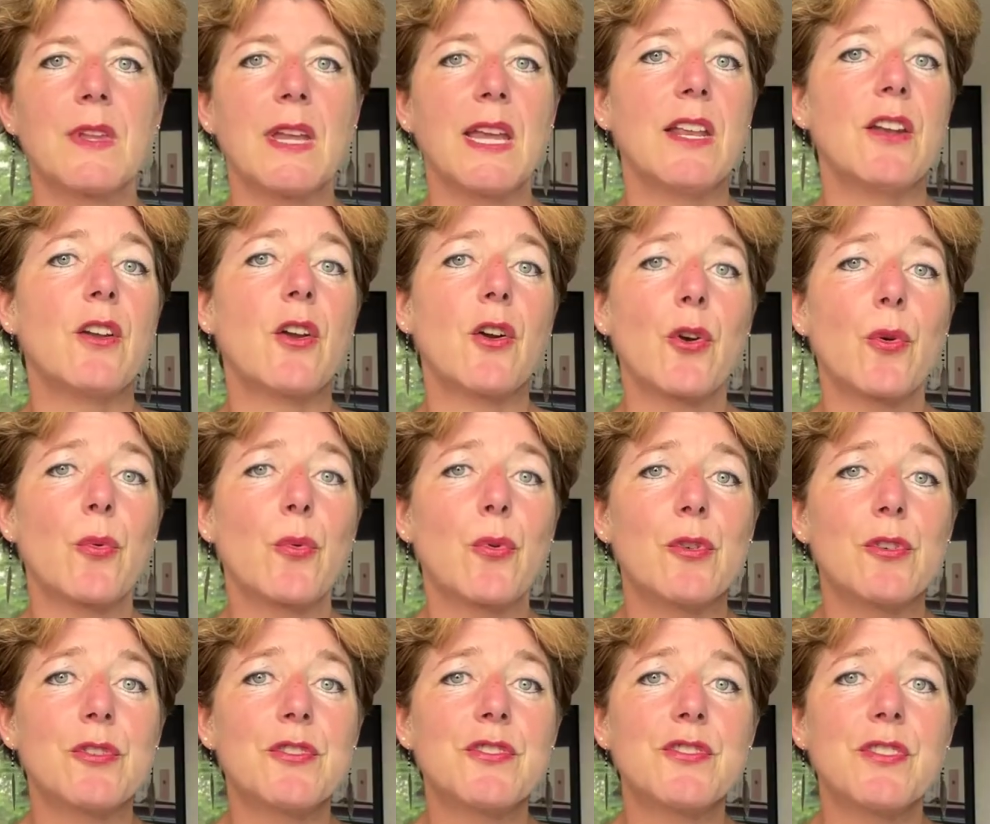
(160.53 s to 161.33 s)
In other
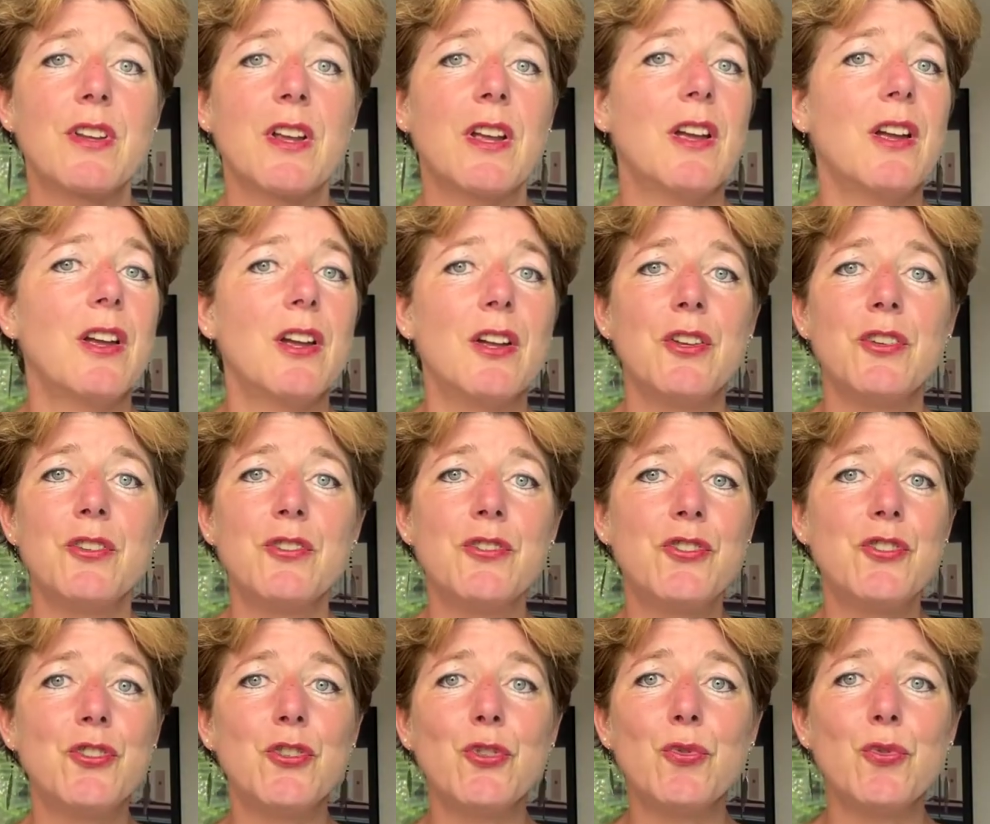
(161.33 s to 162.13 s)
words,
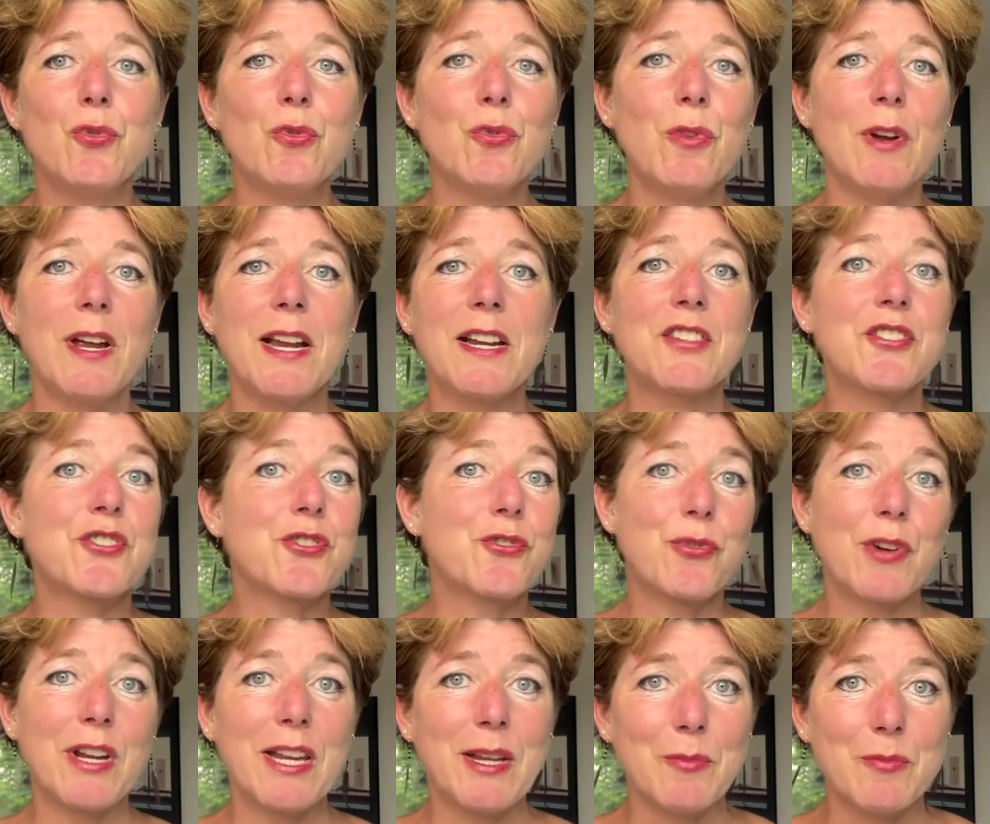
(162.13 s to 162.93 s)
two
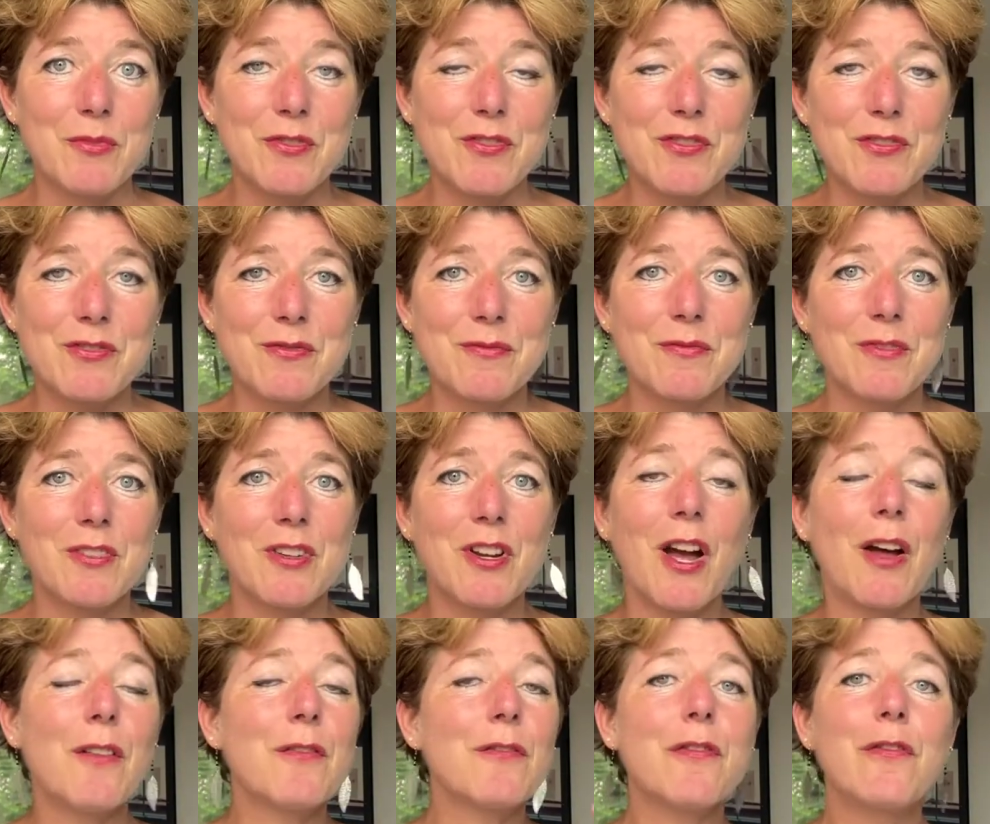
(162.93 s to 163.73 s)
extremes,
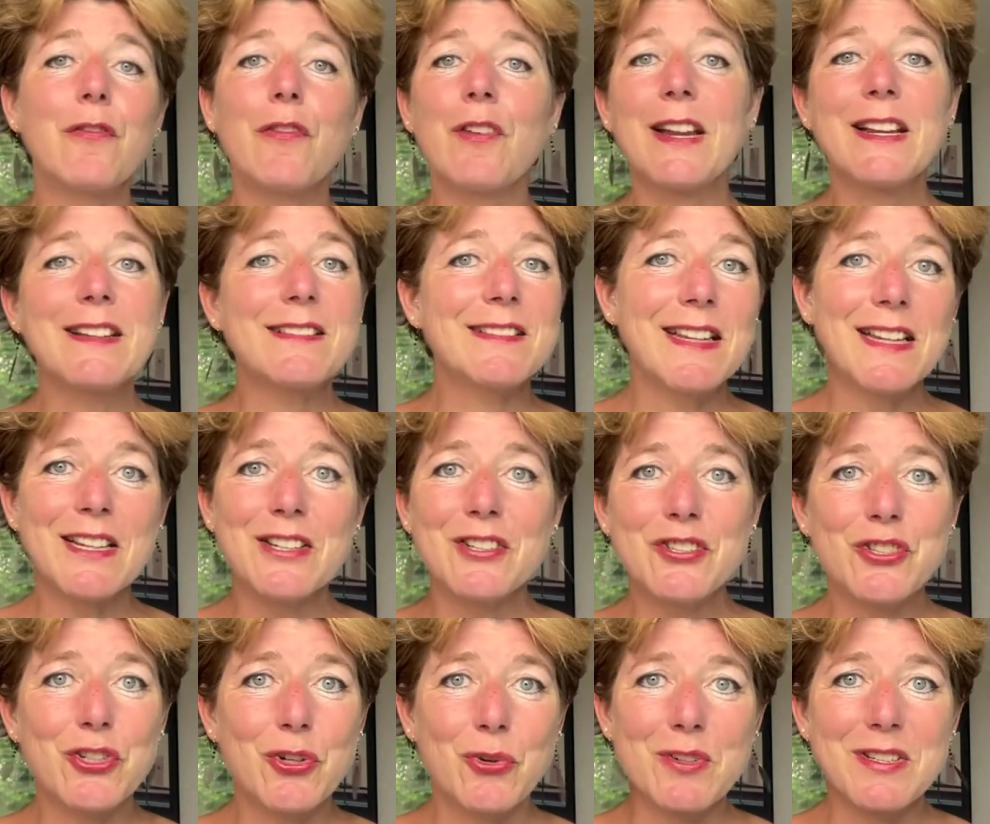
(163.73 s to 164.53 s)

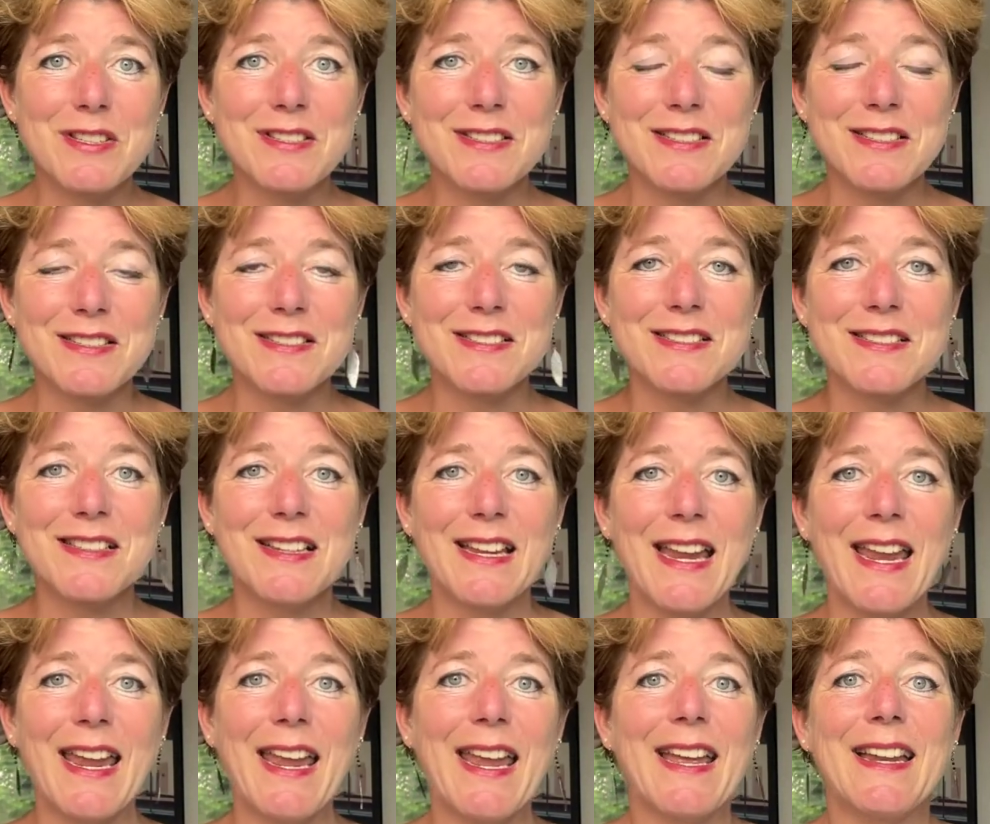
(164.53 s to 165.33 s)
conflicting choices,
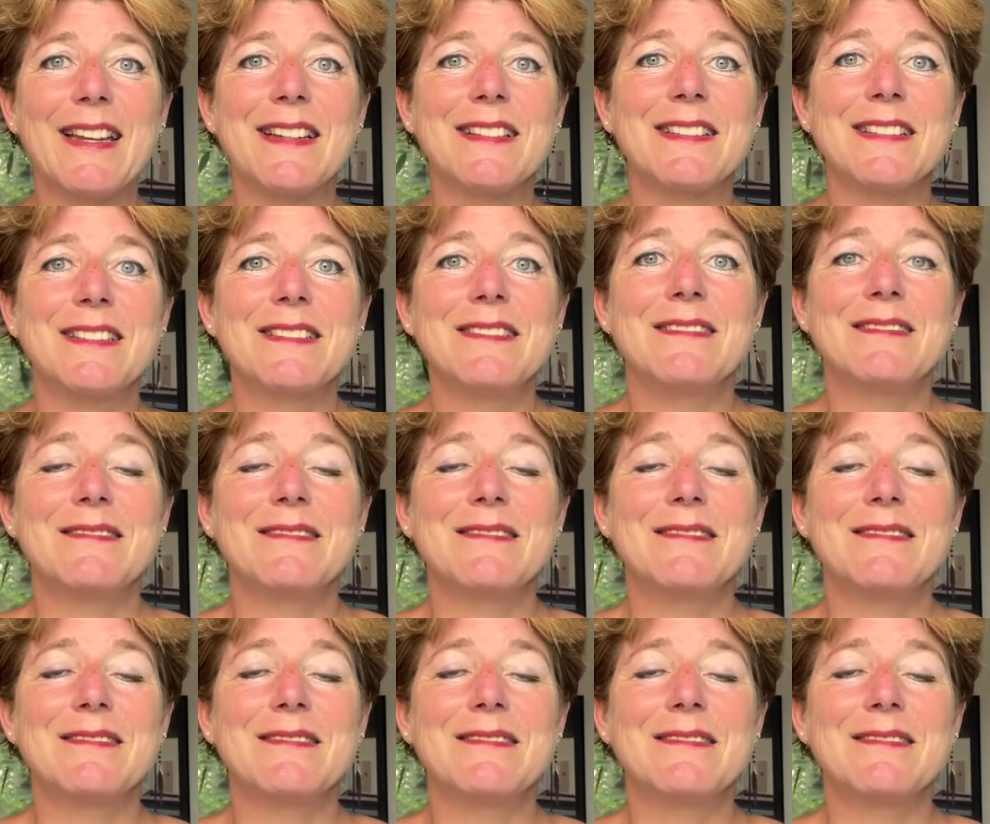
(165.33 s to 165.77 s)
and